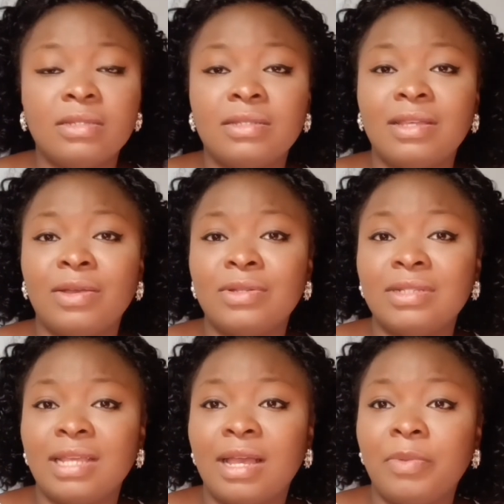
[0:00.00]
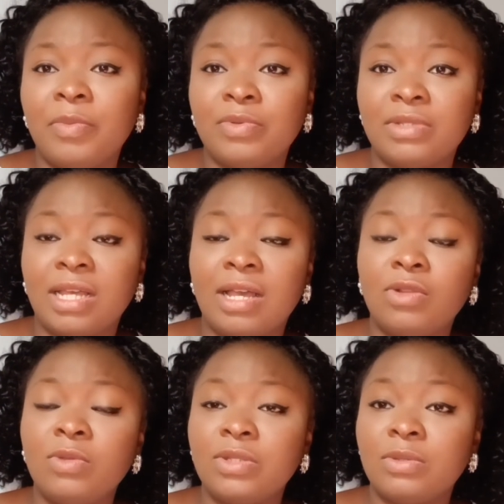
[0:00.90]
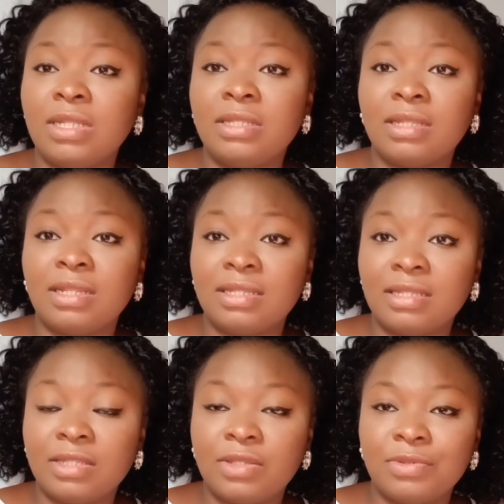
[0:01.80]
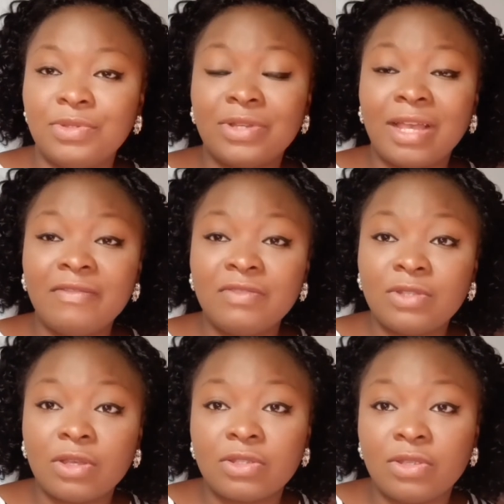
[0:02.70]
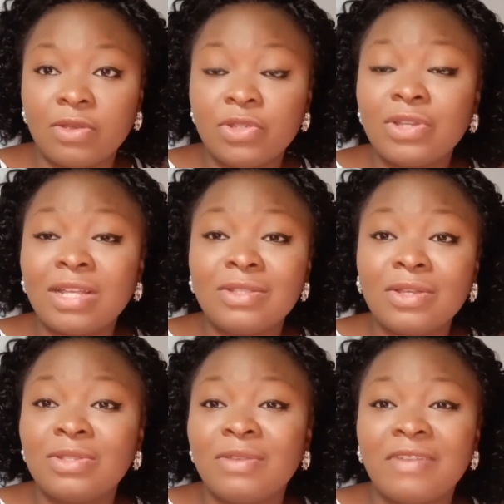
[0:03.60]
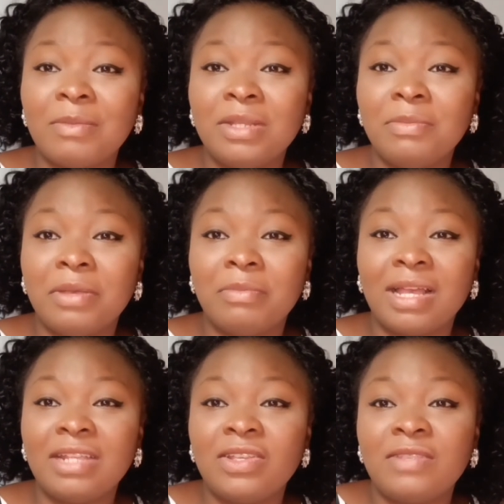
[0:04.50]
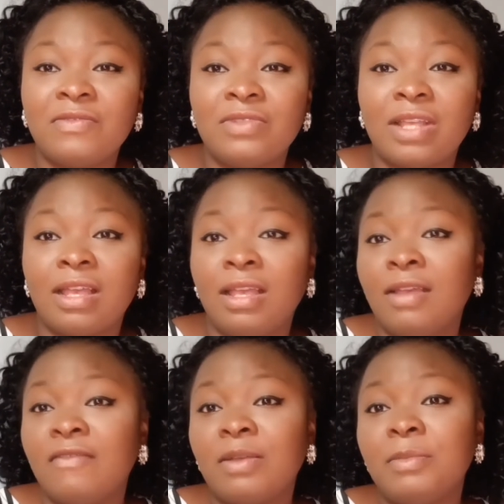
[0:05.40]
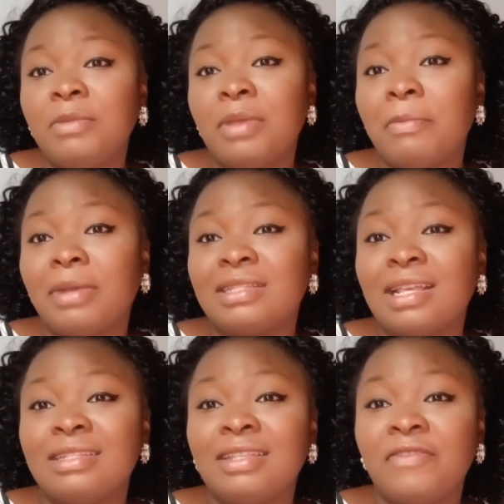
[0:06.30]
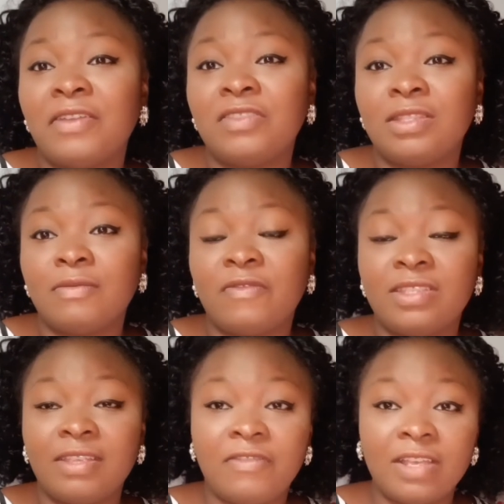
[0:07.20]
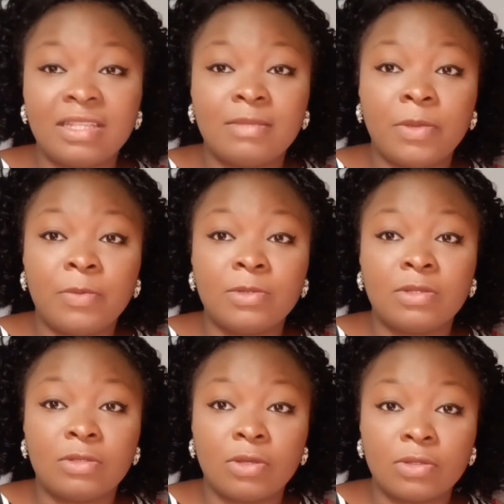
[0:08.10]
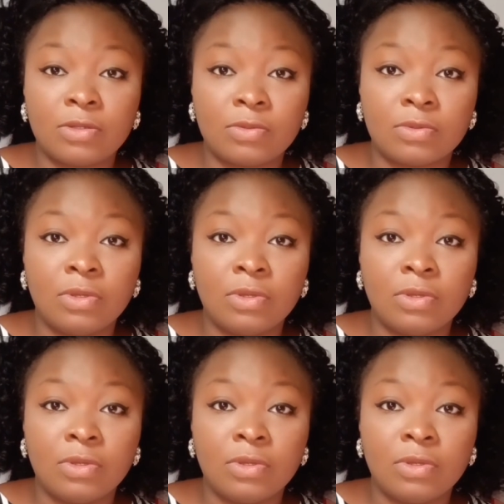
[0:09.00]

there are people that are always willing to listen to you. You can even you can talk to your family member. I just feel that family members are the safest people to talk to.